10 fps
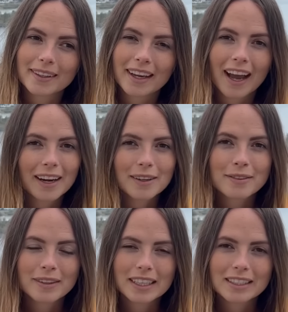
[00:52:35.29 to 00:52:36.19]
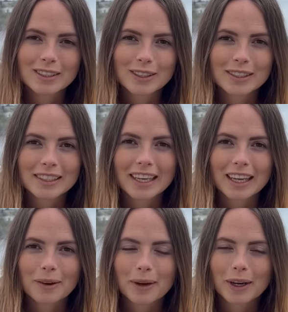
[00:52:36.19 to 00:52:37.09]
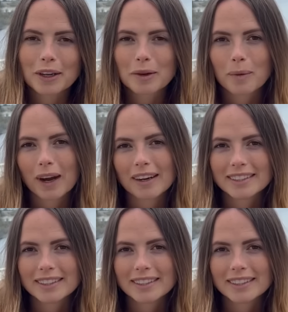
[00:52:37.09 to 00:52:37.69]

the kind of Easter skiing where you can wear a